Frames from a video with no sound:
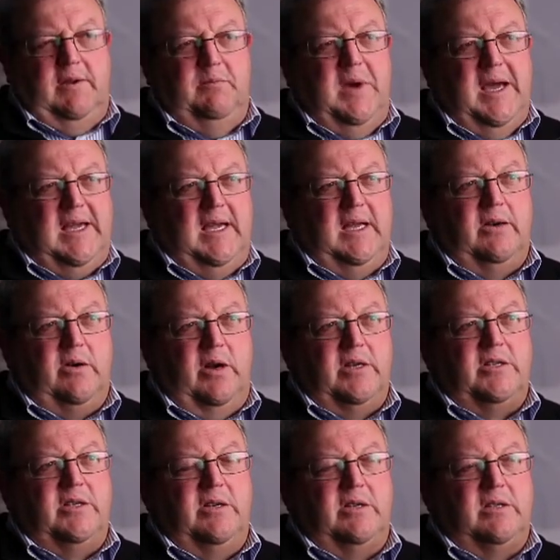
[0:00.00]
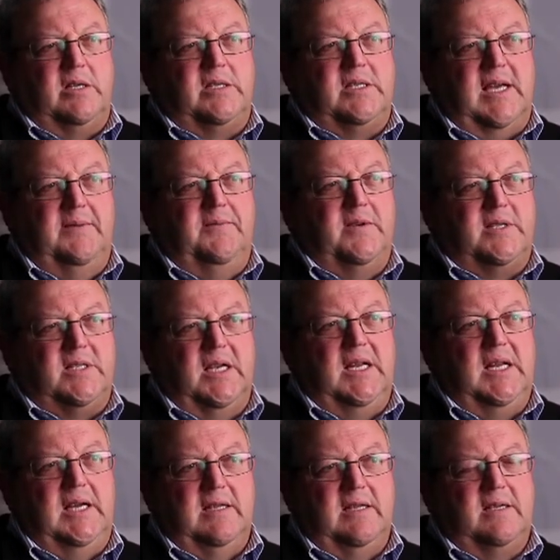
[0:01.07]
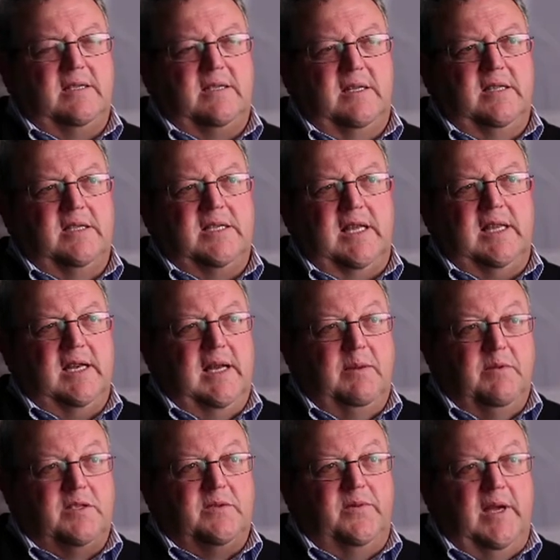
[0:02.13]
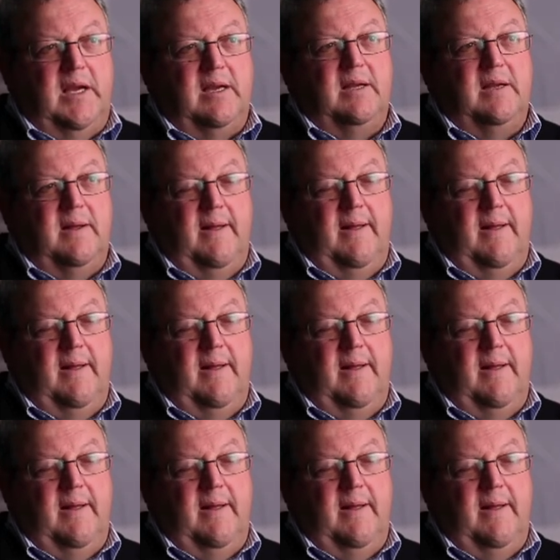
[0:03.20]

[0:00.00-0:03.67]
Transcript: about IBM? What's the value in that from a strategic point of view?